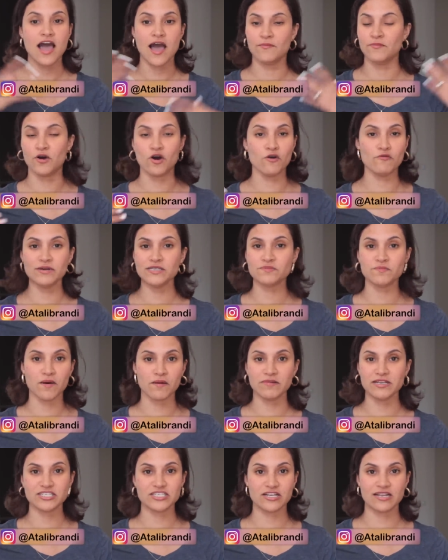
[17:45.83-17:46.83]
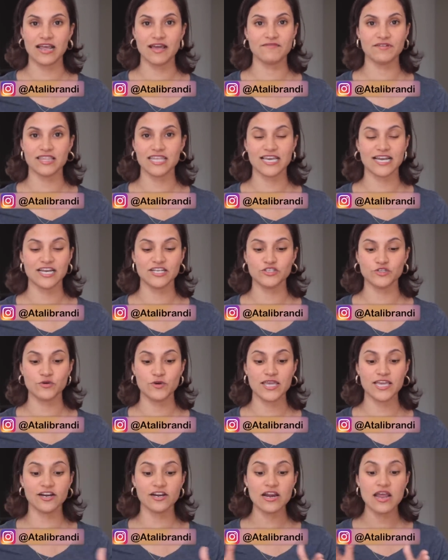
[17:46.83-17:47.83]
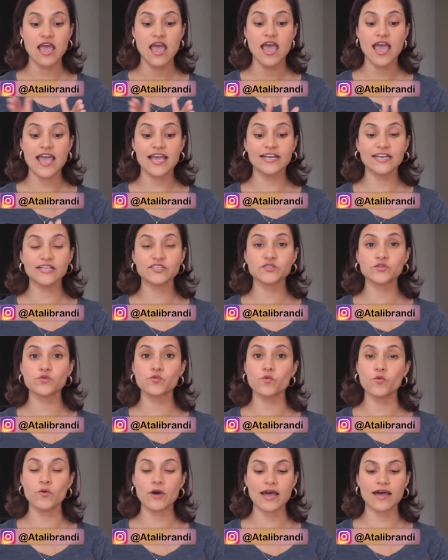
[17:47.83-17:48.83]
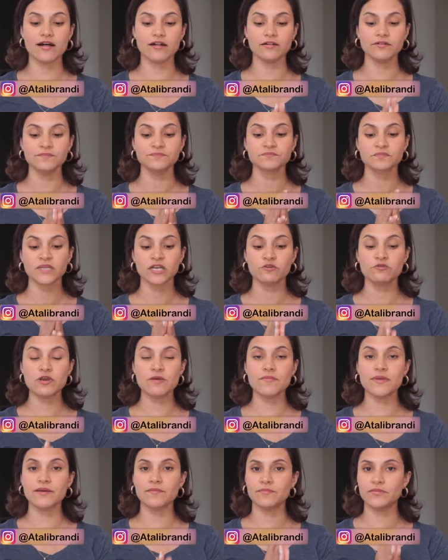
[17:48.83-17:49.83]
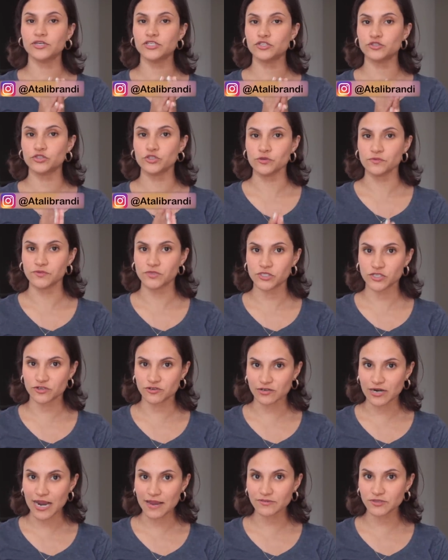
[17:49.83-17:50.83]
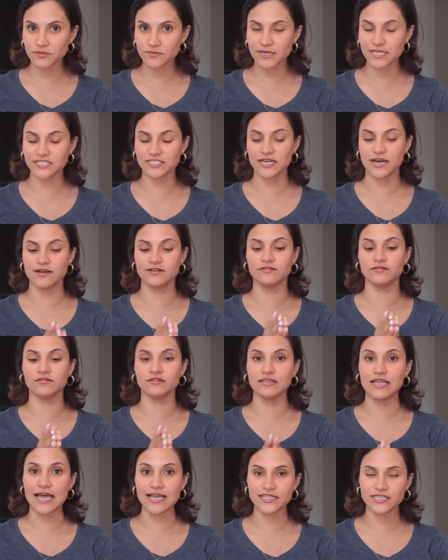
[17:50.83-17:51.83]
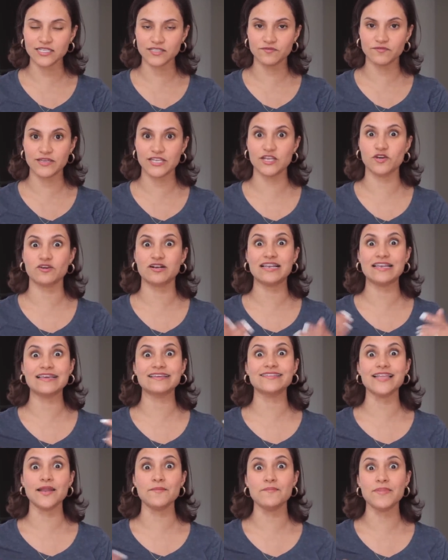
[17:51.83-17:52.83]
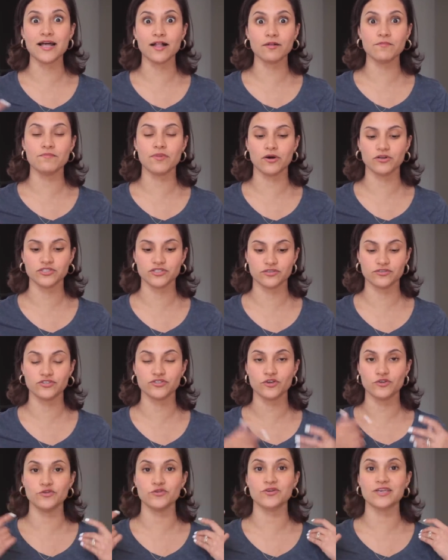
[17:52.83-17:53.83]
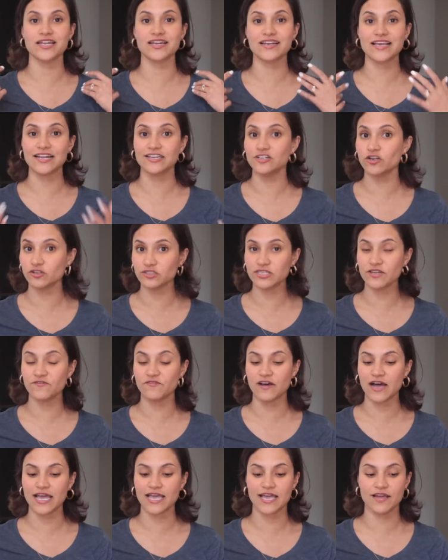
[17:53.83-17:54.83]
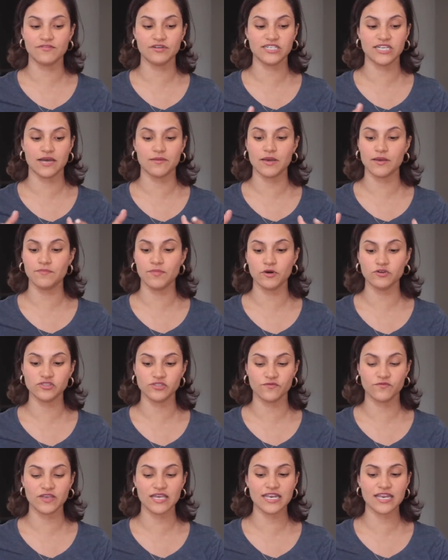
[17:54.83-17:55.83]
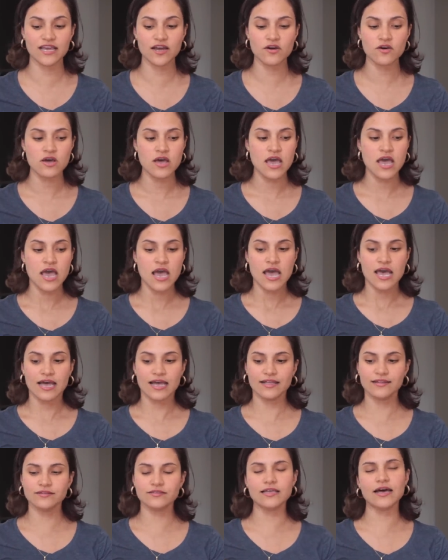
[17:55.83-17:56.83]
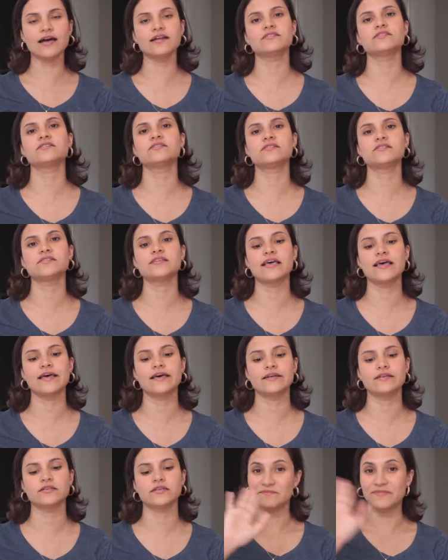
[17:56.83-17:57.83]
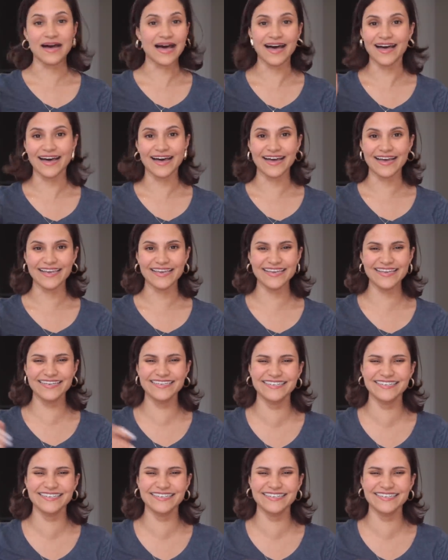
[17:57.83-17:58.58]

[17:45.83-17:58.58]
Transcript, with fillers: I'm always publishing everything I do here. And as well, remember to subscribe to my channel, like this video, click that bell button so you can get notified every time I post a video. And that's it. Bye.